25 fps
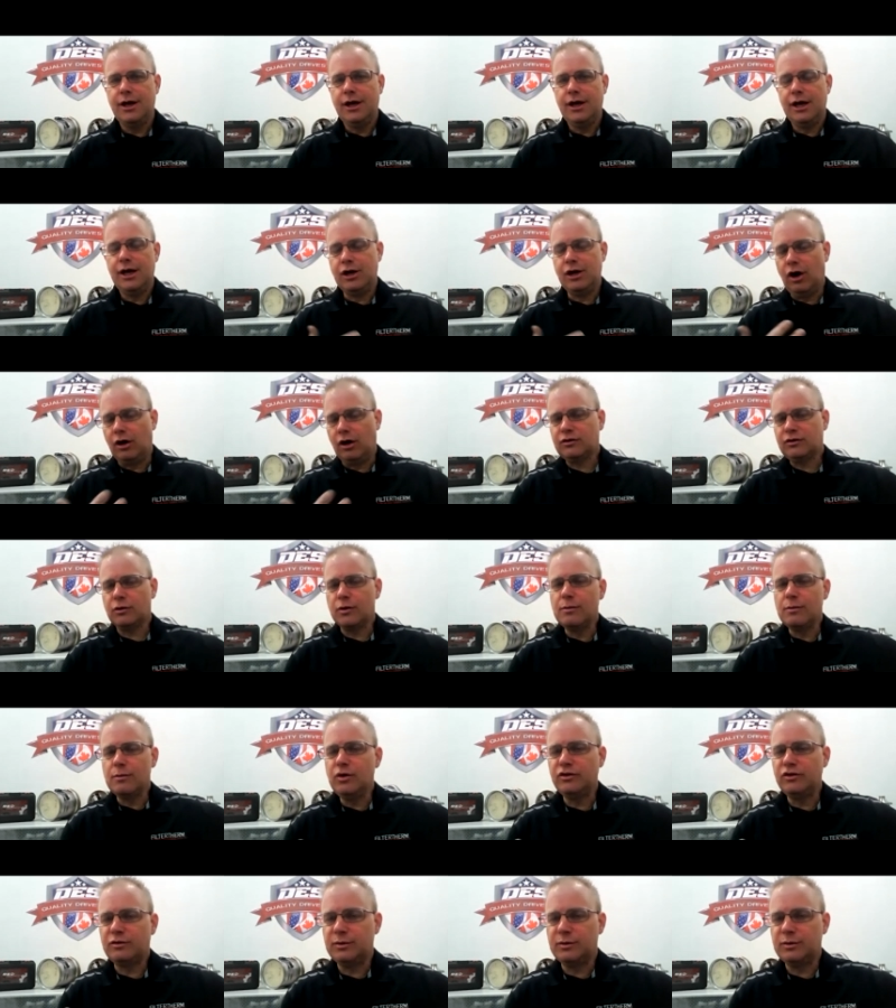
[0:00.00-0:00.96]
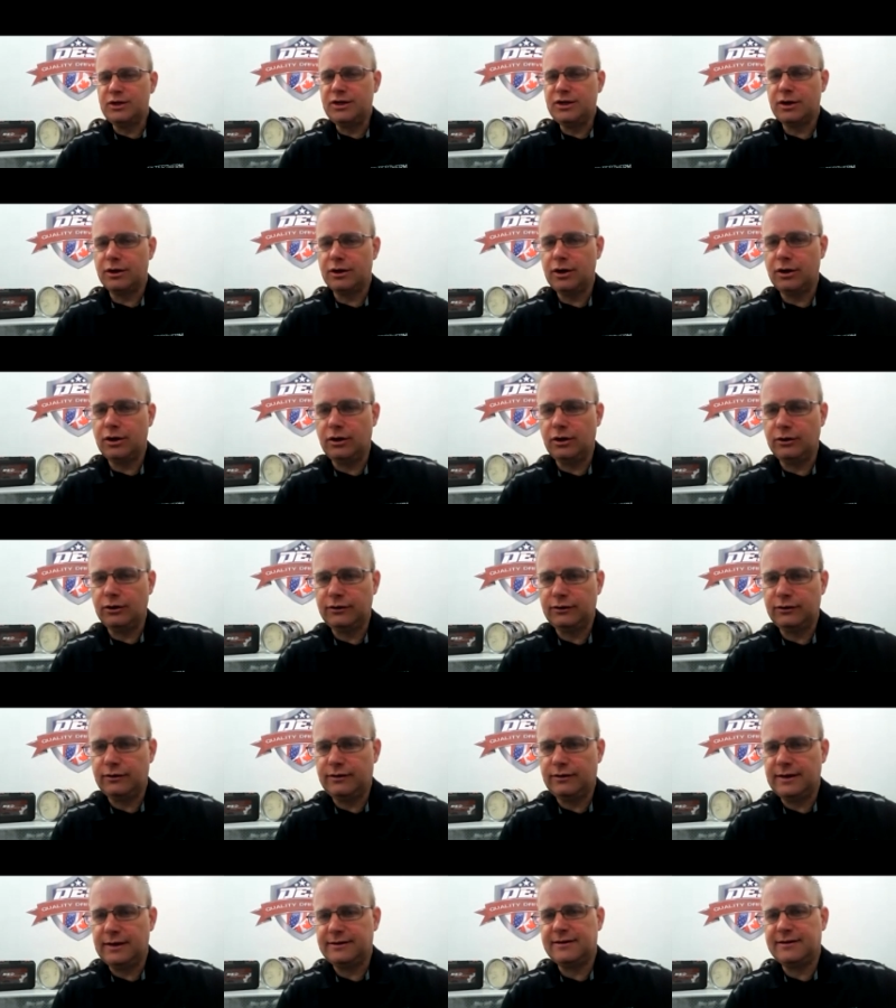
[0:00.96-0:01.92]
It also removes materials
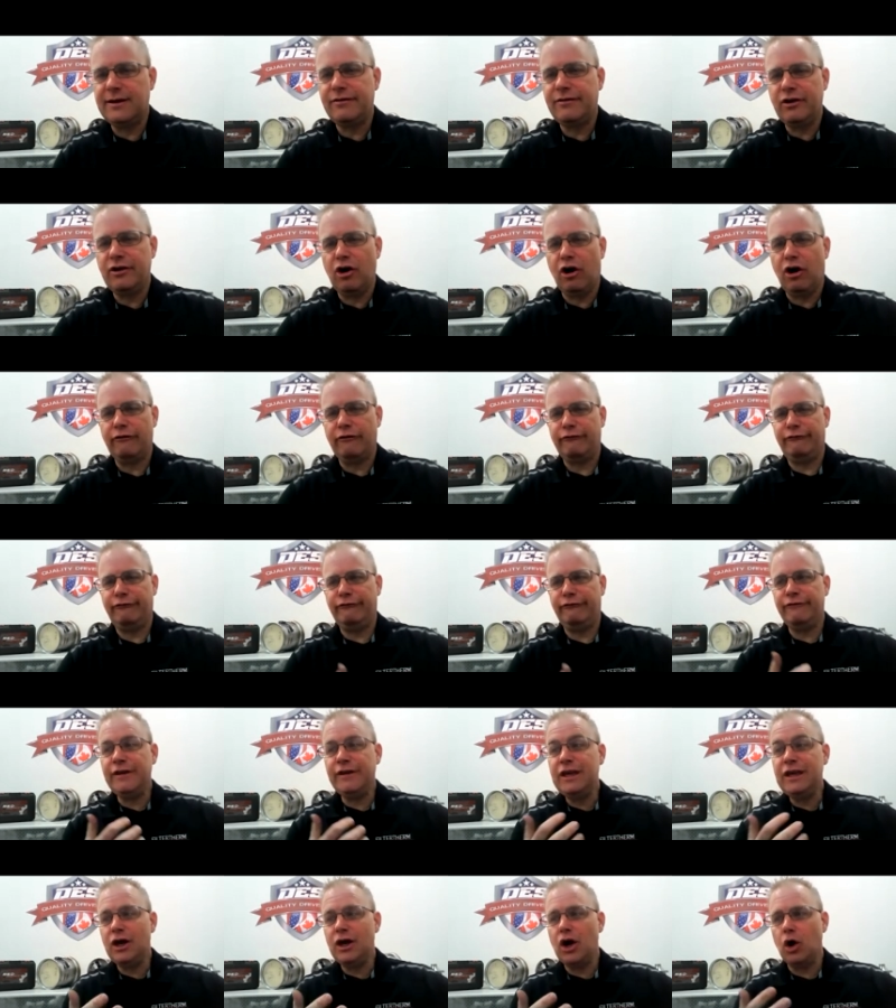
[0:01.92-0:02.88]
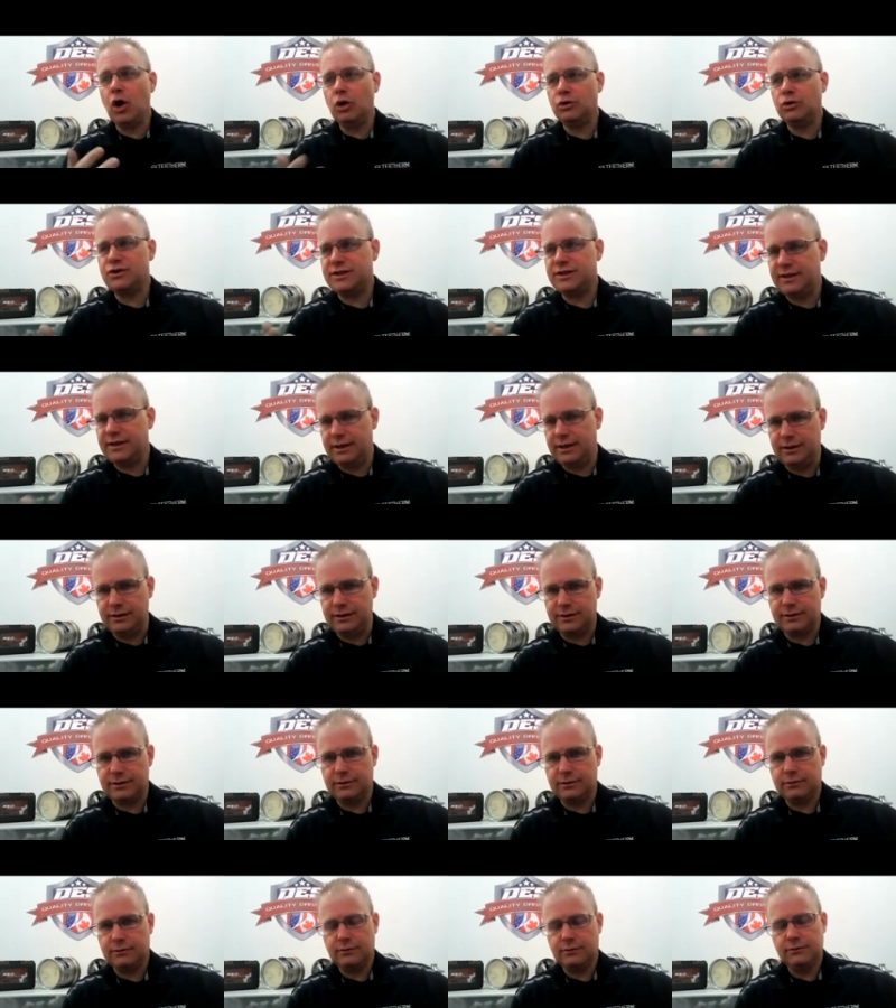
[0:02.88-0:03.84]
that's giving off
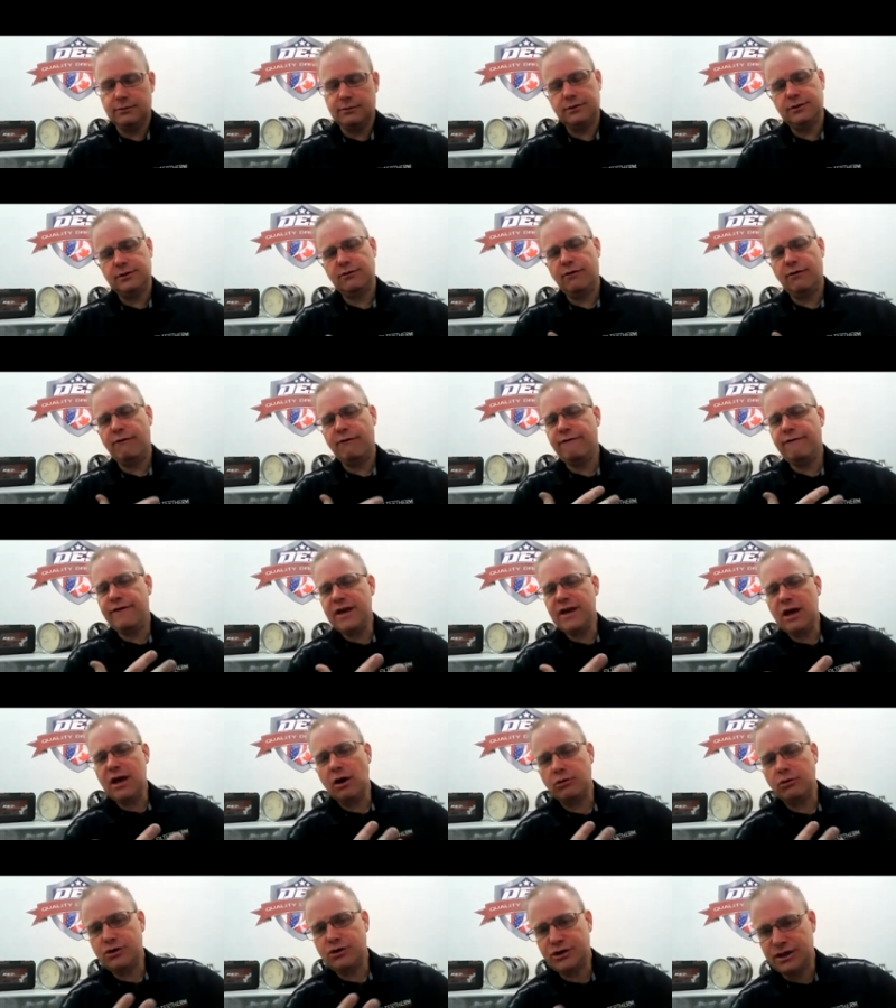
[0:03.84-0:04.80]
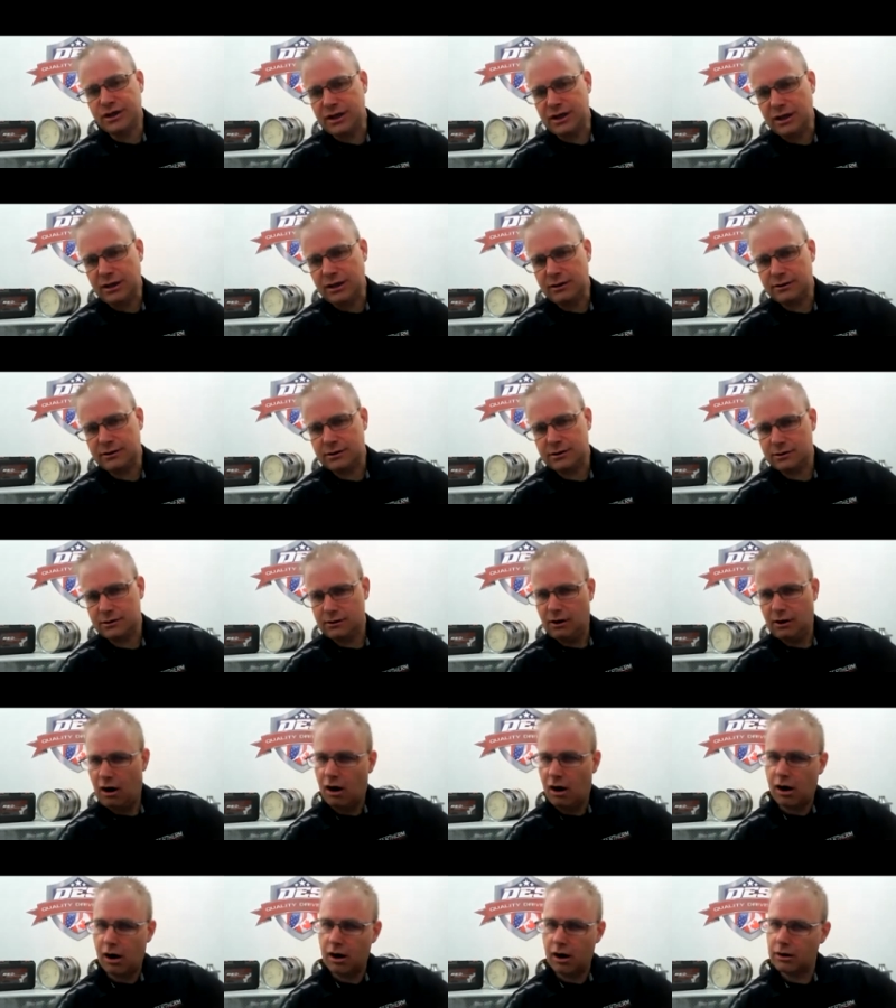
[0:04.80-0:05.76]
VOCs. So VOCs
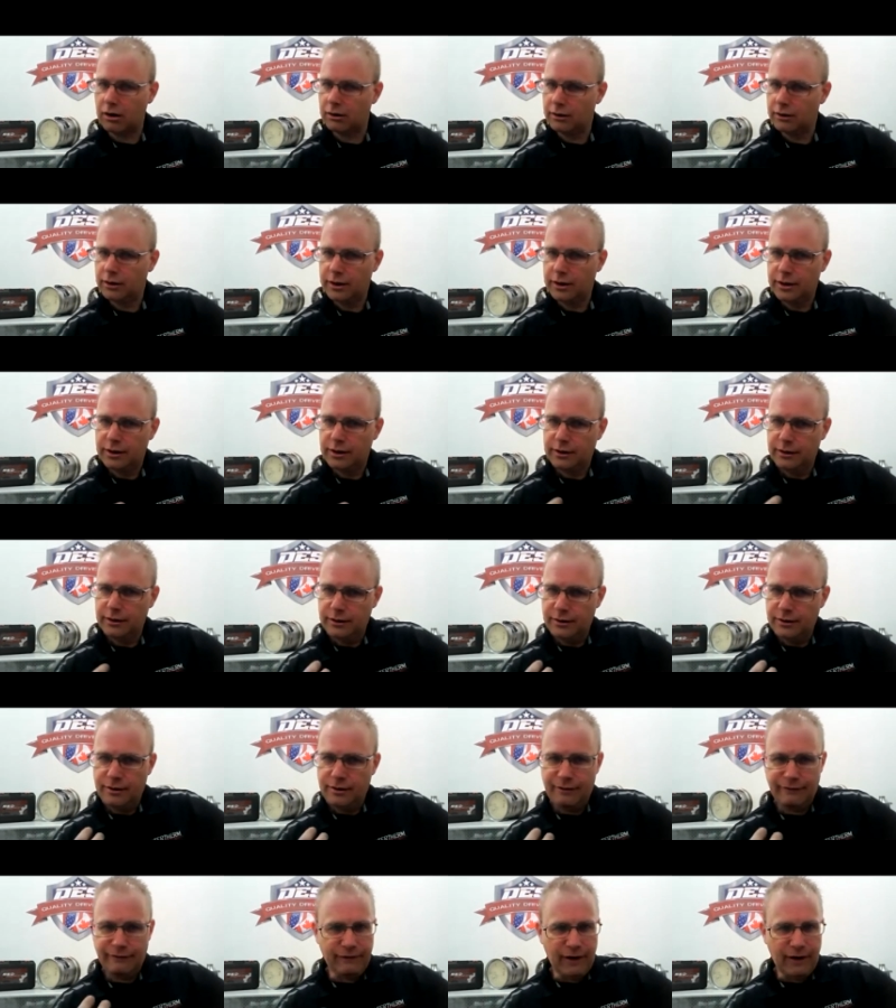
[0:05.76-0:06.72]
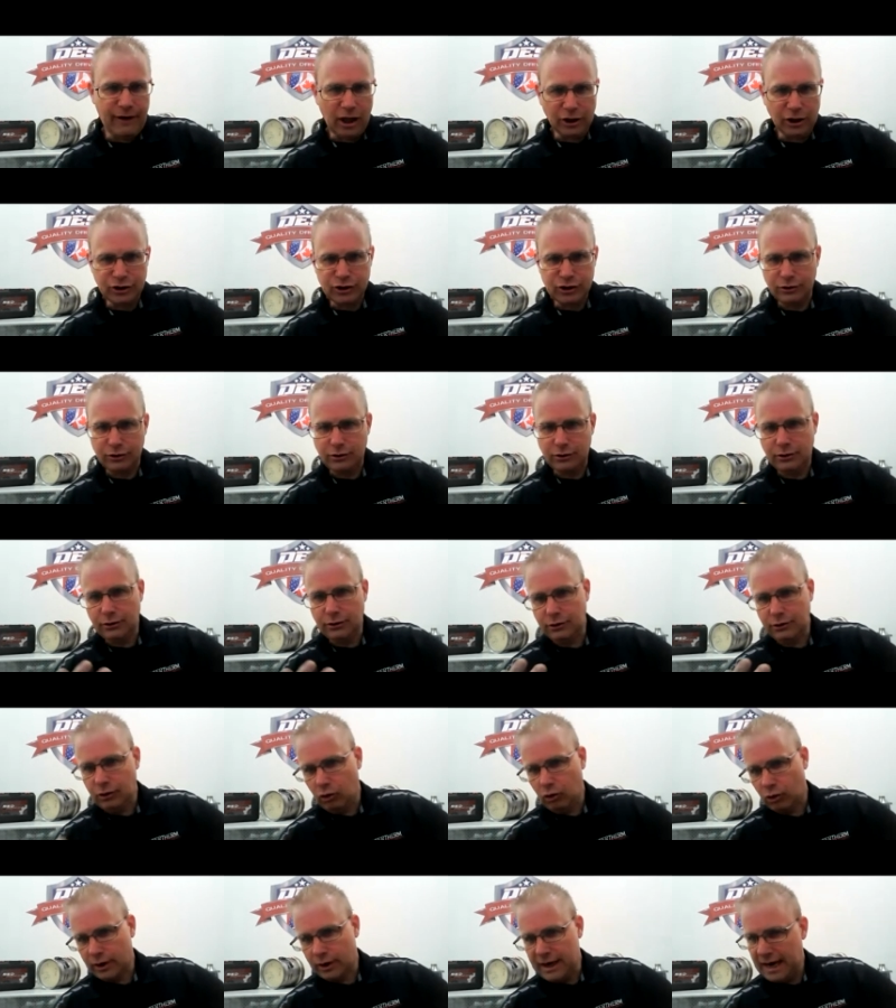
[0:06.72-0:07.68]
are volatile
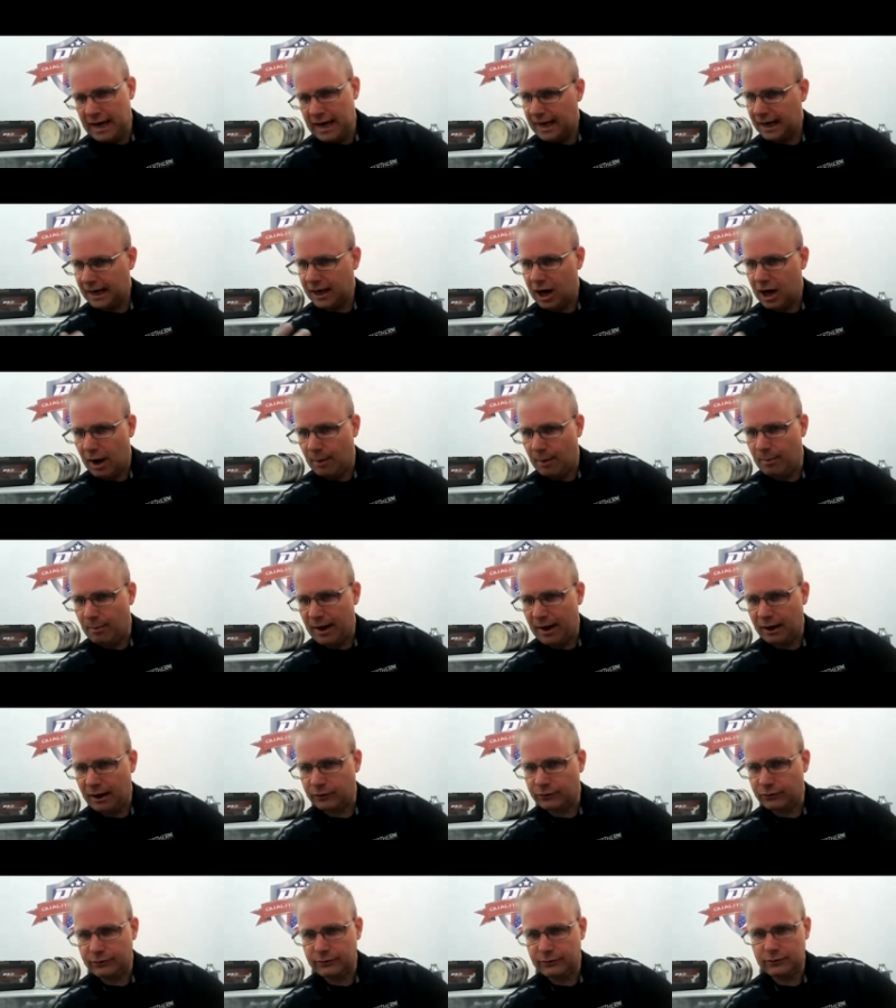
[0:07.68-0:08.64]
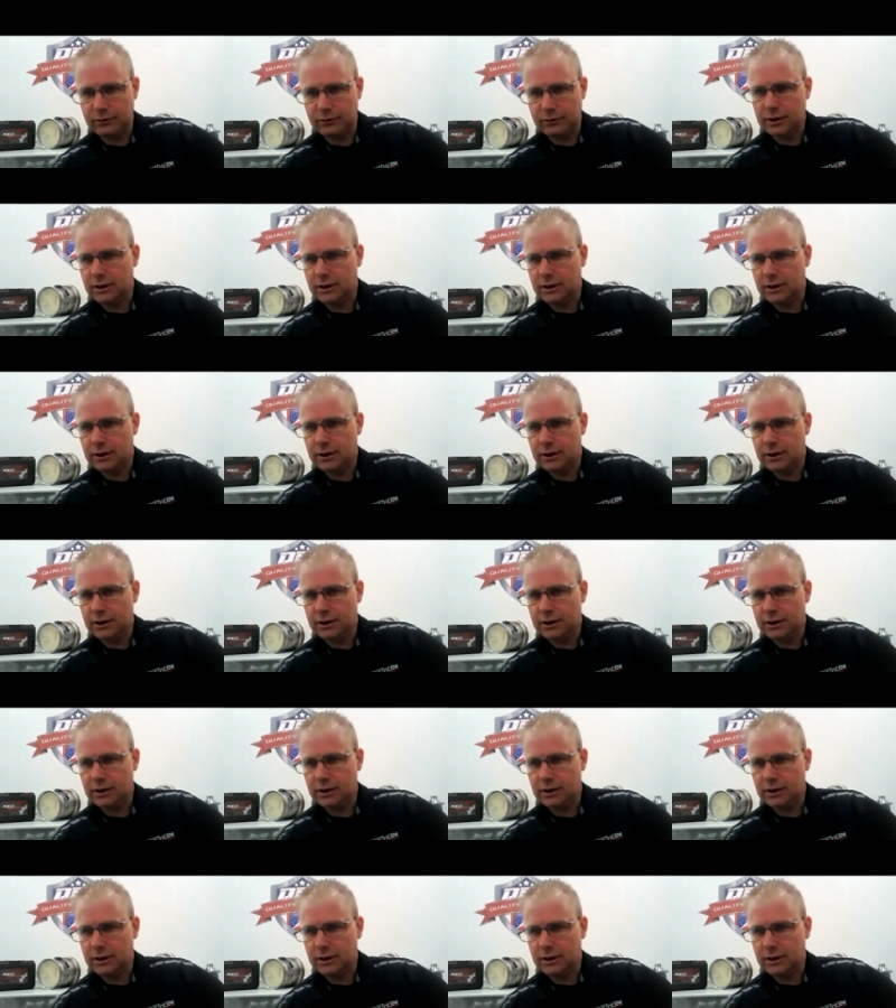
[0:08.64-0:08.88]
organic compounds.